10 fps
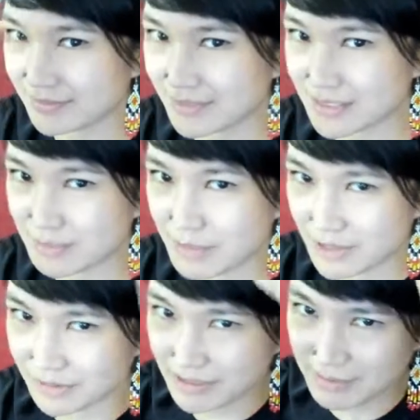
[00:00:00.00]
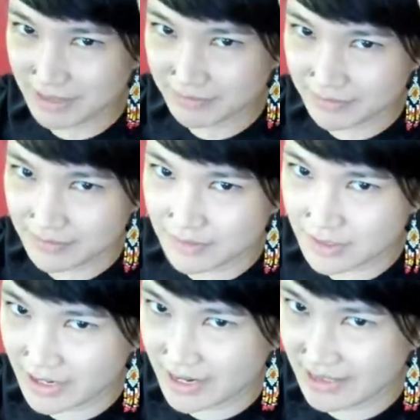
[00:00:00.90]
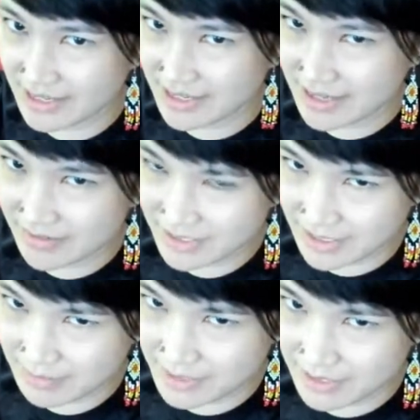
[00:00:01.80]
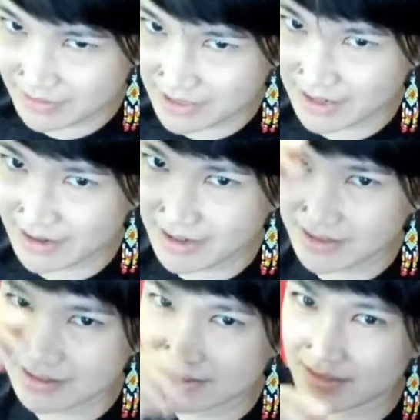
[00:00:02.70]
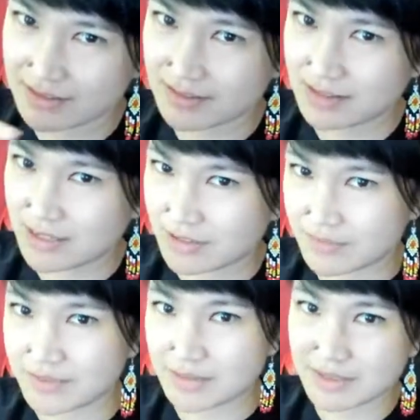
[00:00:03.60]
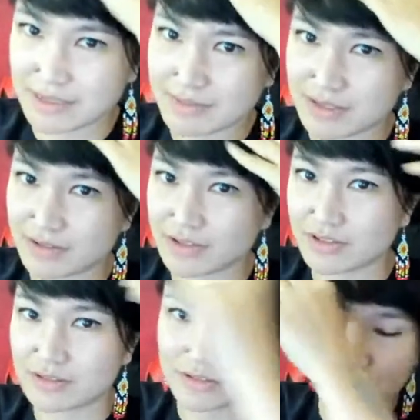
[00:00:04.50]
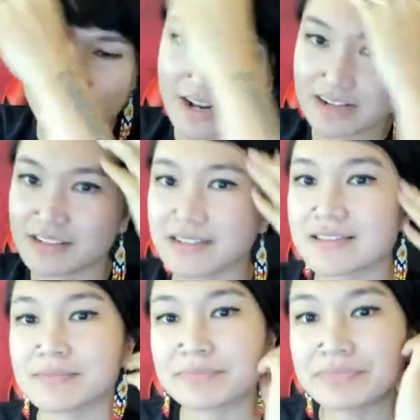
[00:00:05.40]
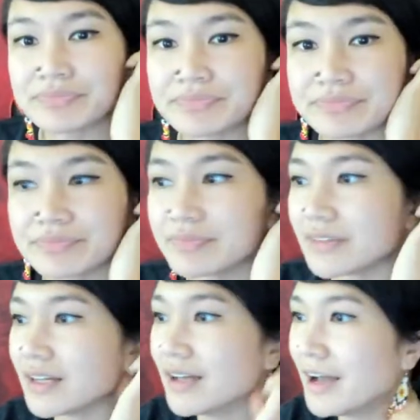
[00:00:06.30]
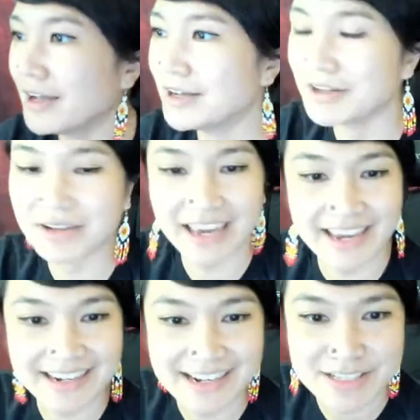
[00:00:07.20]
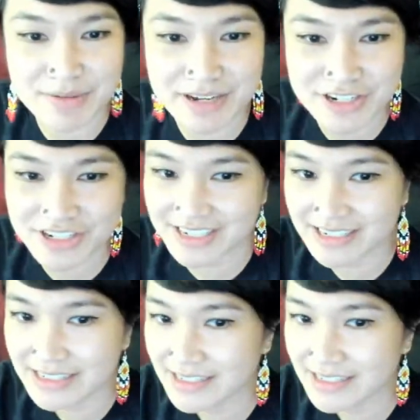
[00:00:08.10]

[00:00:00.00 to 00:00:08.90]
that's bothering me. Sorry, I like have to cut my own hair, and you know, sometimes there's little stragglers. Okay, next question.